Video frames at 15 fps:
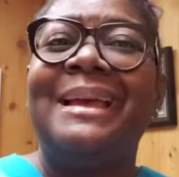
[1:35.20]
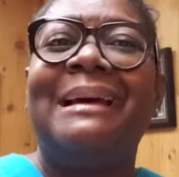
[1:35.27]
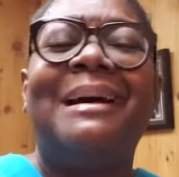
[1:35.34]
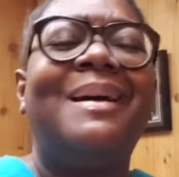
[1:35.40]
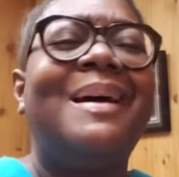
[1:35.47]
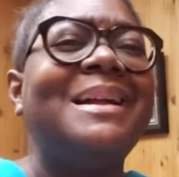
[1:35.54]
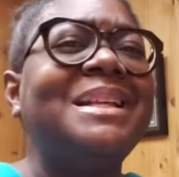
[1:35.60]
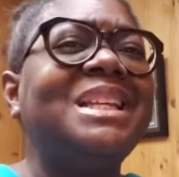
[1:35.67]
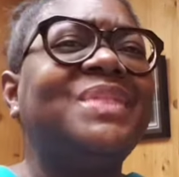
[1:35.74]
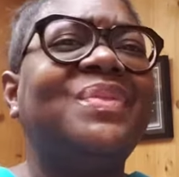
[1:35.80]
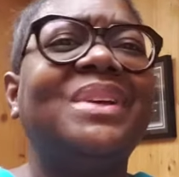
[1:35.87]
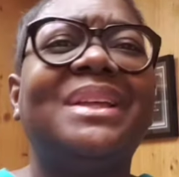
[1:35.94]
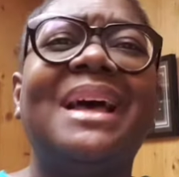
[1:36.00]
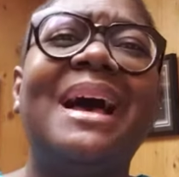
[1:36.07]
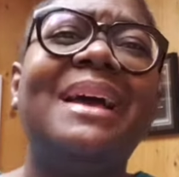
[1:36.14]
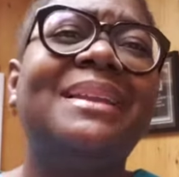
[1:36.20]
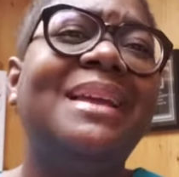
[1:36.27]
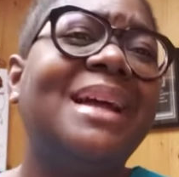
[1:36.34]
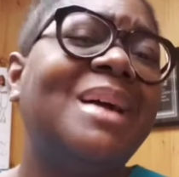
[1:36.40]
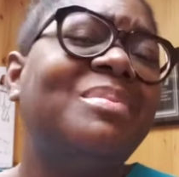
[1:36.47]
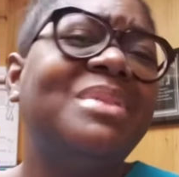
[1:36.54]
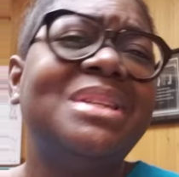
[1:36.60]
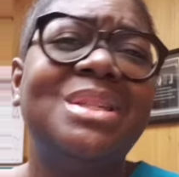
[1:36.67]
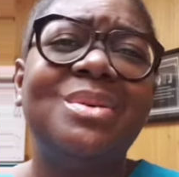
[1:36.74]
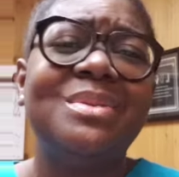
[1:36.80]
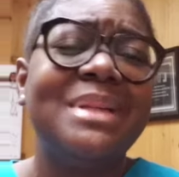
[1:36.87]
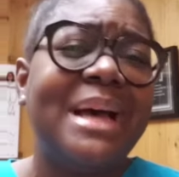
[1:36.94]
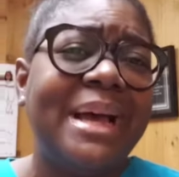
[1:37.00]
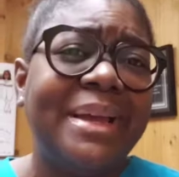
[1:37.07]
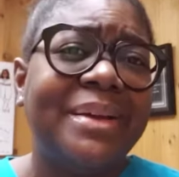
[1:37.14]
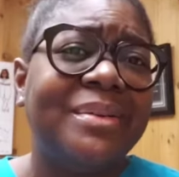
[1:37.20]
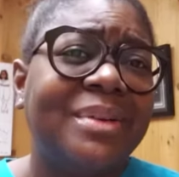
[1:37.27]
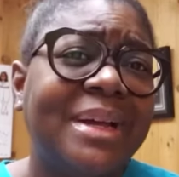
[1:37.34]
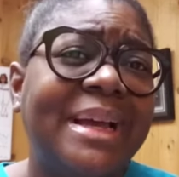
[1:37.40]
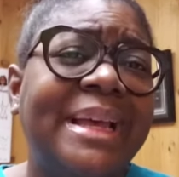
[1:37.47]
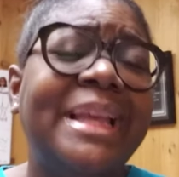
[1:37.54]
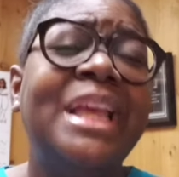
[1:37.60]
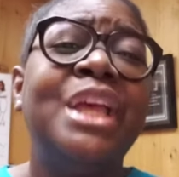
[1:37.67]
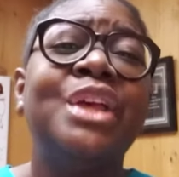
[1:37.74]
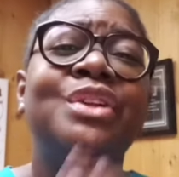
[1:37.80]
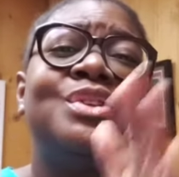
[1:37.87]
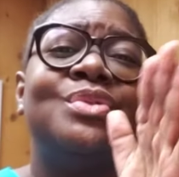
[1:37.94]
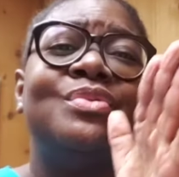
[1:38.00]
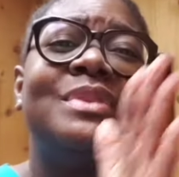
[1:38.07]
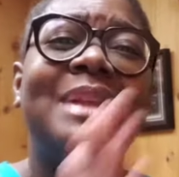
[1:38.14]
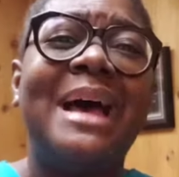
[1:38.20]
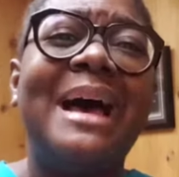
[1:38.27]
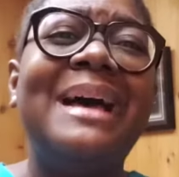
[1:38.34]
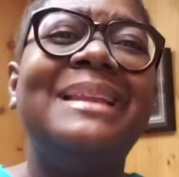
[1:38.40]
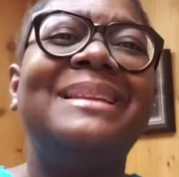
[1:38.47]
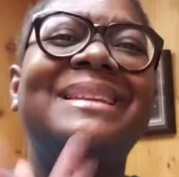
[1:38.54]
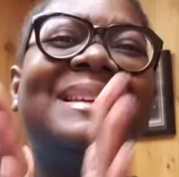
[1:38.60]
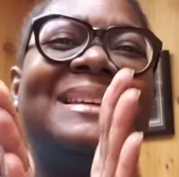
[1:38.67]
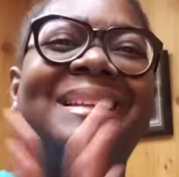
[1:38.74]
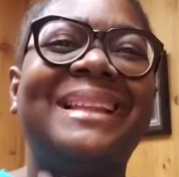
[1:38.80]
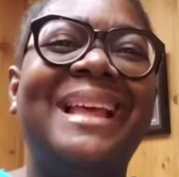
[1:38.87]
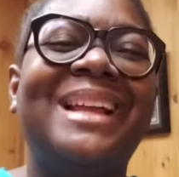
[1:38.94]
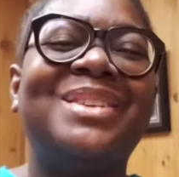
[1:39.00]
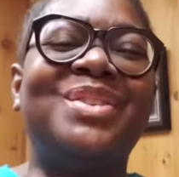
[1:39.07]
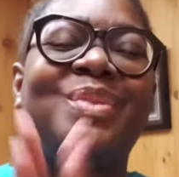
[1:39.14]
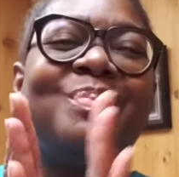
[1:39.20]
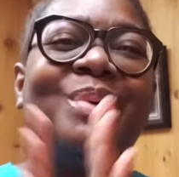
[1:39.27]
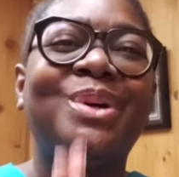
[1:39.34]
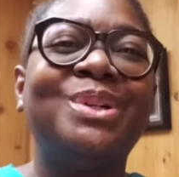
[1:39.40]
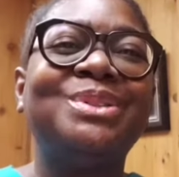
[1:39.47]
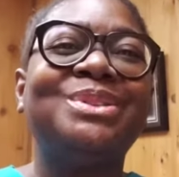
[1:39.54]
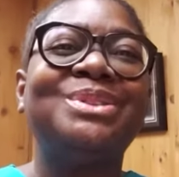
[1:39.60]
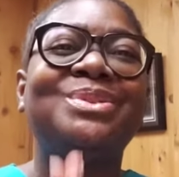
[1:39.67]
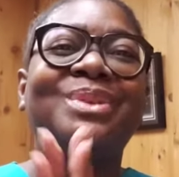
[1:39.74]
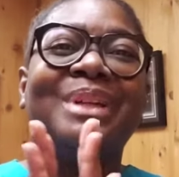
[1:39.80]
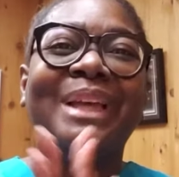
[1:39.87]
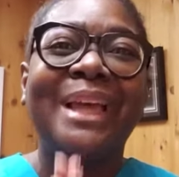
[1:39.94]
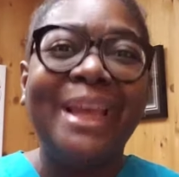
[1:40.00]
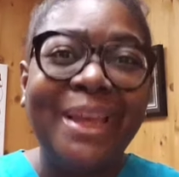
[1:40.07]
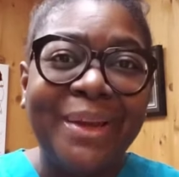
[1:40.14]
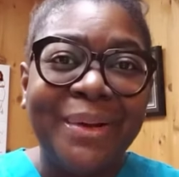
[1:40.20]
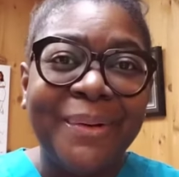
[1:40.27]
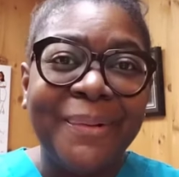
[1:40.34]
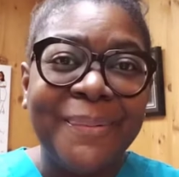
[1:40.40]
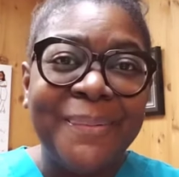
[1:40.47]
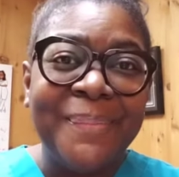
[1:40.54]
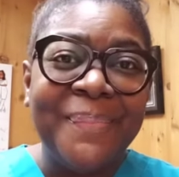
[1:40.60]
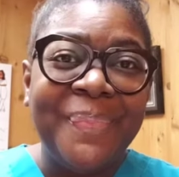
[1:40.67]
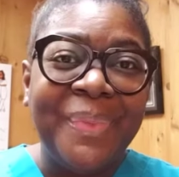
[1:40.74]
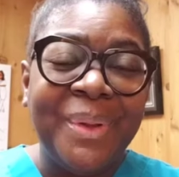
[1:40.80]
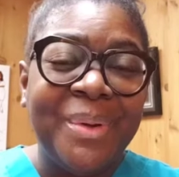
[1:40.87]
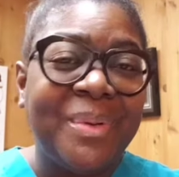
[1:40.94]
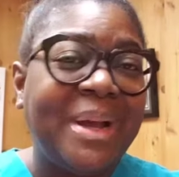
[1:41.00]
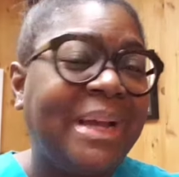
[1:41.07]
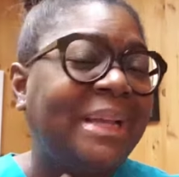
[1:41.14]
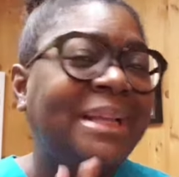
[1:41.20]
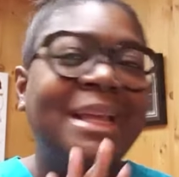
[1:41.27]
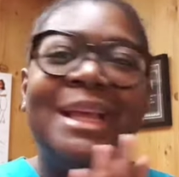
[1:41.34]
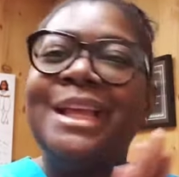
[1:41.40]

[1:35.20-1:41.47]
Oh, I just forgot that I'm just so tired, okay? Do not neglect your personal care, all right?